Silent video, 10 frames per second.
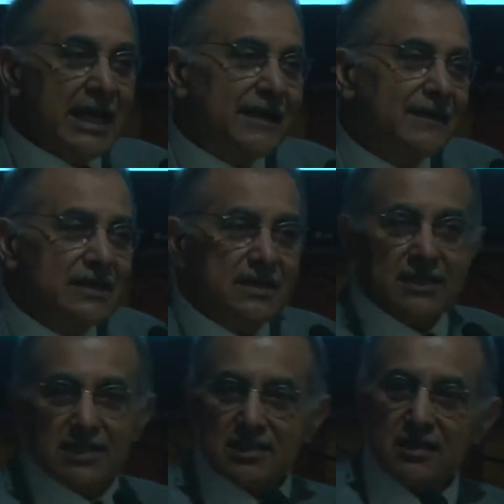And they did
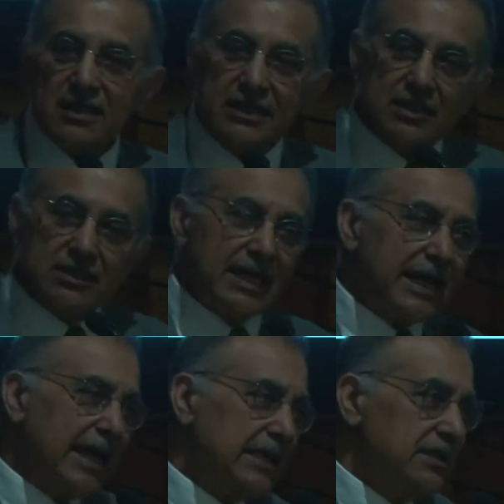a study in
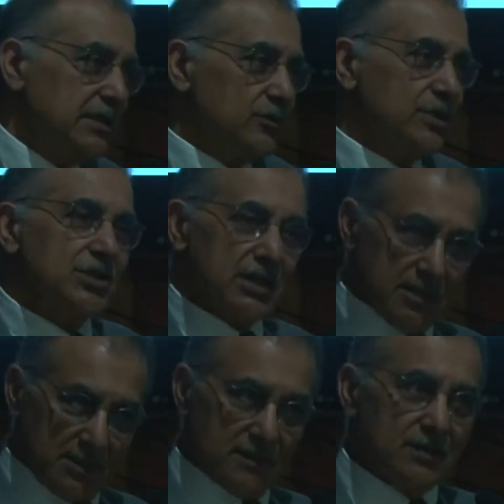Canada, which
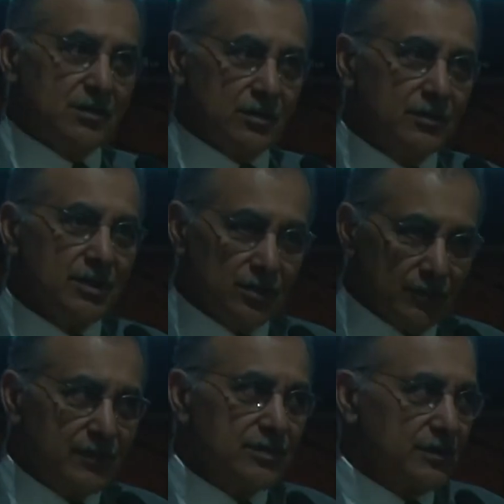has, a
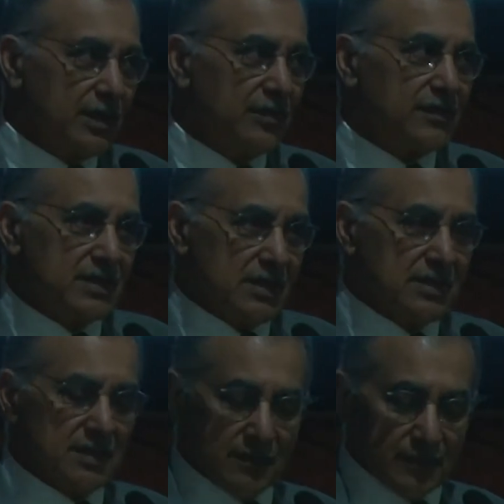universal health
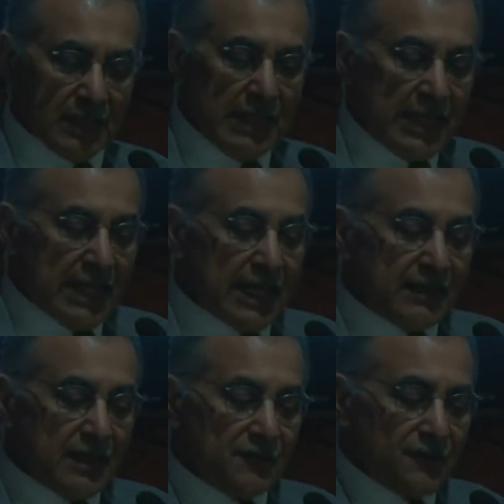system, and
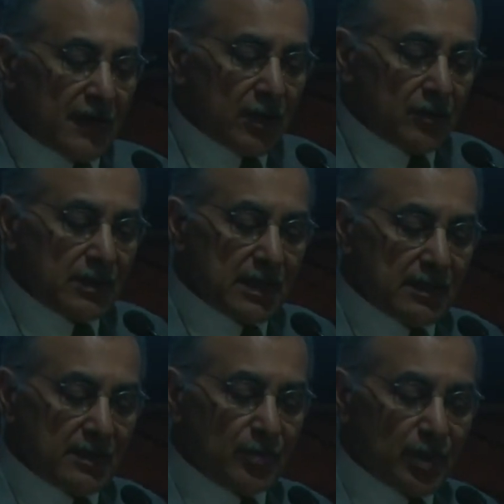they found
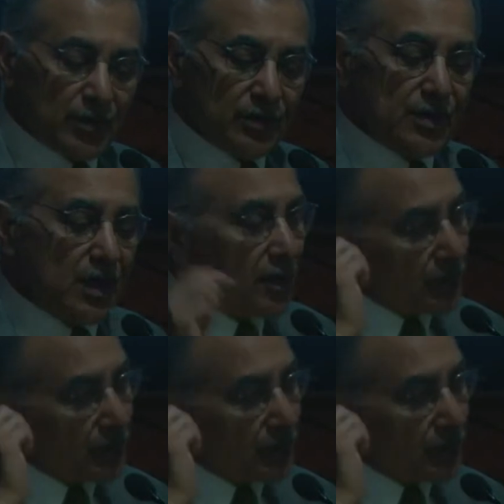that the blue dot